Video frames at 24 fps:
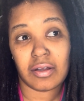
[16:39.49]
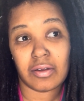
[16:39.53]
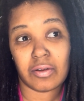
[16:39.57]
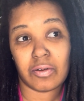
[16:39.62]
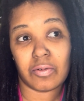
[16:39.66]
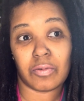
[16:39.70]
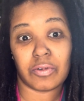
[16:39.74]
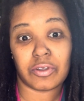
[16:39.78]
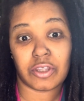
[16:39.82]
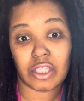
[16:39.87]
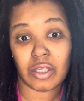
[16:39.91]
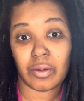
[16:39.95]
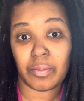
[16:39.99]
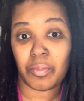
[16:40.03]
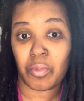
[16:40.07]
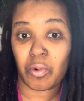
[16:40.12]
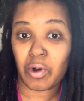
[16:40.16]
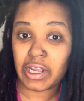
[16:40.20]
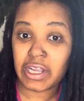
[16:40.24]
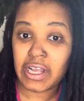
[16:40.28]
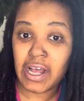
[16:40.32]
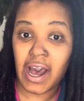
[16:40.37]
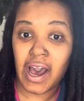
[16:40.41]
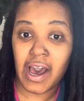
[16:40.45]
with the
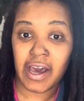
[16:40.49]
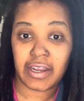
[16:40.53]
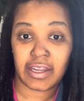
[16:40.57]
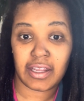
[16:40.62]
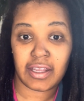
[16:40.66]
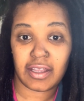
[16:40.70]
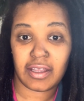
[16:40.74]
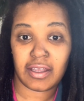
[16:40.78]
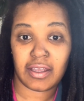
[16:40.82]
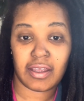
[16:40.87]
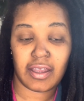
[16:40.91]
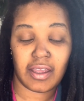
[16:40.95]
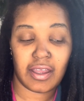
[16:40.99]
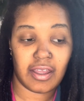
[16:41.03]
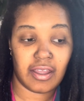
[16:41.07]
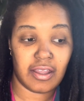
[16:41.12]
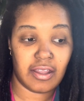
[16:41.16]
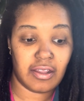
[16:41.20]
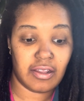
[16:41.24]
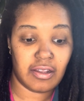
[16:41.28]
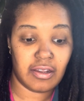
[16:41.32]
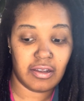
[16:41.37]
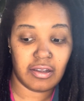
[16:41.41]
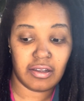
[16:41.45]
boycotting
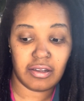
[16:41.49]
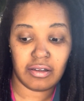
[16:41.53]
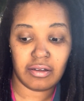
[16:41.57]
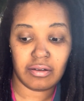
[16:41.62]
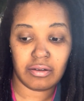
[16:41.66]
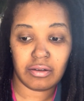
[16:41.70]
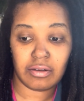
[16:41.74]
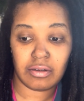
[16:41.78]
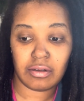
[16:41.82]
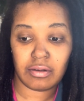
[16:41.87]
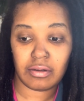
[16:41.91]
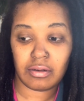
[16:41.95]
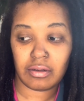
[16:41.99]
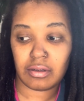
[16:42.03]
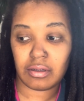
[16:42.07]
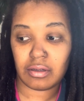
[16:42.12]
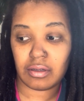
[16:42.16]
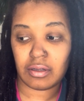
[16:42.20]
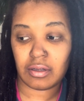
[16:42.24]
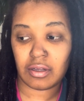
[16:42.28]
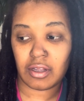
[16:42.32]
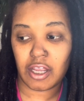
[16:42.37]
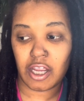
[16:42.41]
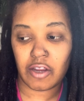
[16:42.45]
and
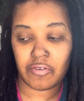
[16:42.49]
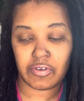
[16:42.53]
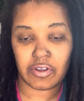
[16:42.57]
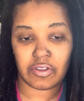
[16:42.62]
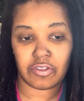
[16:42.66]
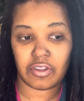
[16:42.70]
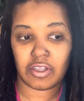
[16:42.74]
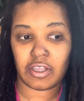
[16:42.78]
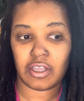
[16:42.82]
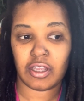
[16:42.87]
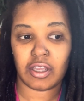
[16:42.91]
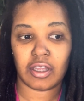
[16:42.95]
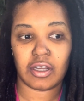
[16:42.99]
everything.